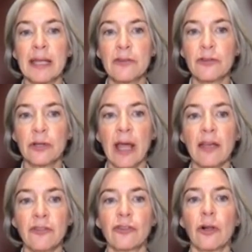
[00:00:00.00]

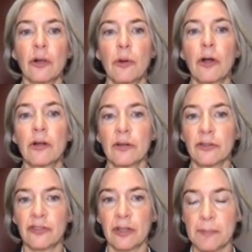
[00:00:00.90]
international
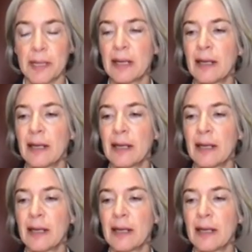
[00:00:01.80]
partnership